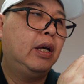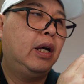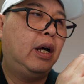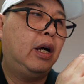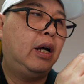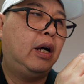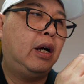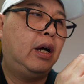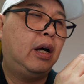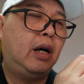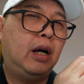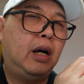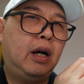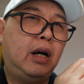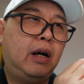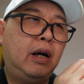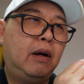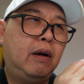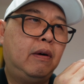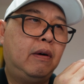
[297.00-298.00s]

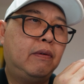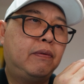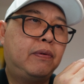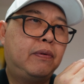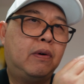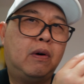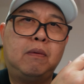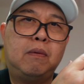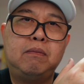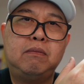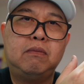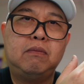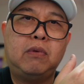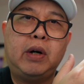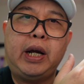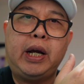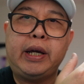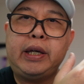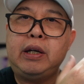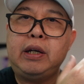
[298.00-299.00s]
from
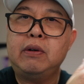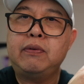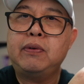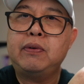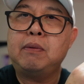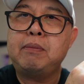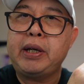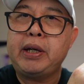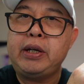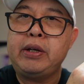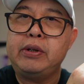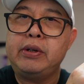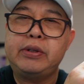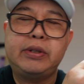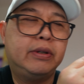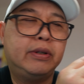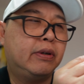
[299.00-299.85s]
what I hear from my ears.